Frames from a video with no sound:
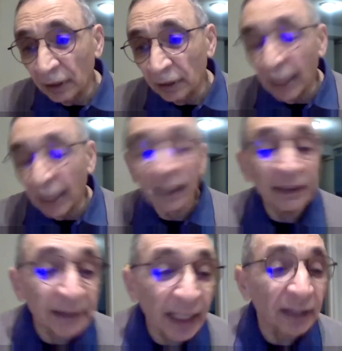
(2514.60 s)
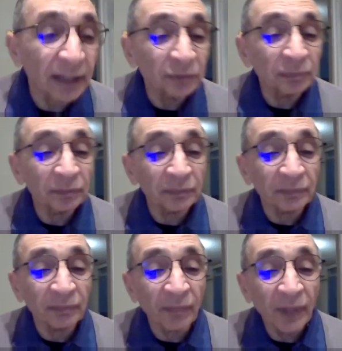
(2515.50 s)
instead,
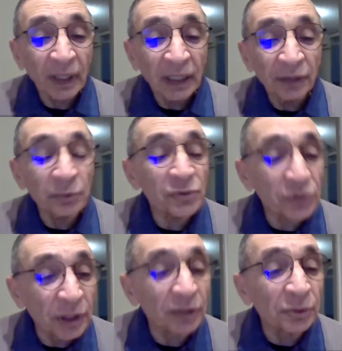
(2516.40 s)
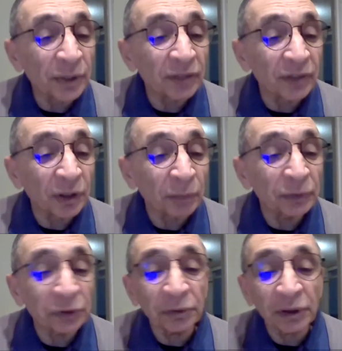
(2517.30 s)
still to give an
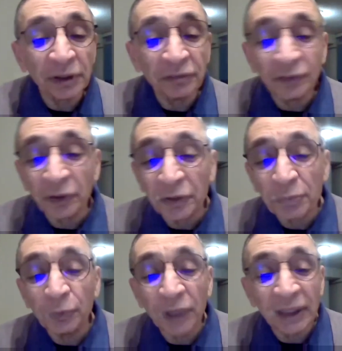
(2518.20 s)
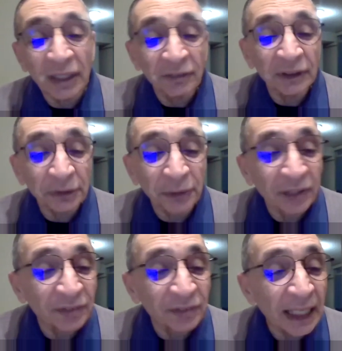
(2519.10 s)
opportunity for its Pune lovers to have
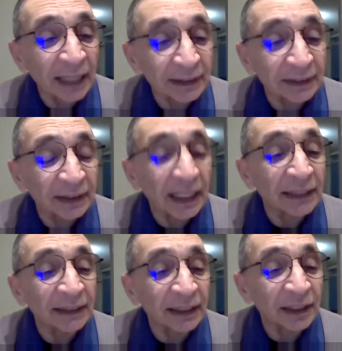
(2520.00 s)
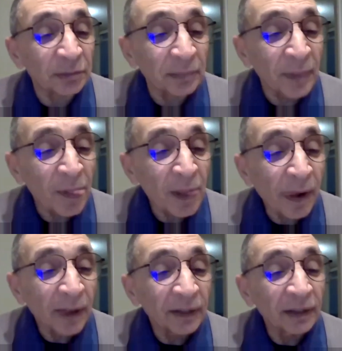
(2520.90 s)
one last glance at him,
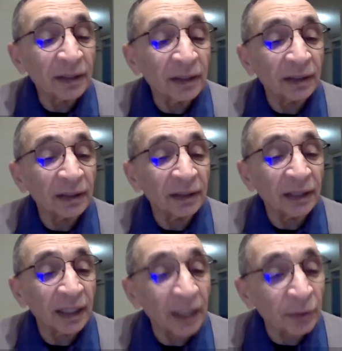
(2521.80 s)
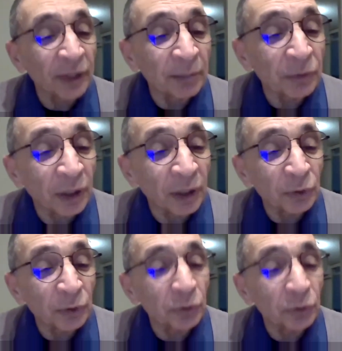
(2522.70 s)
he allowed them to come
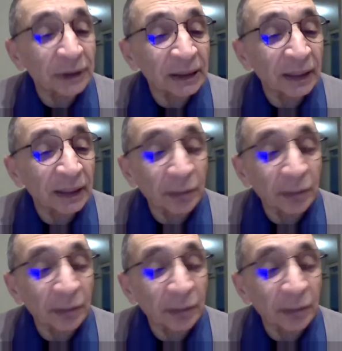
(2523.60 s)
to Guru Prasad that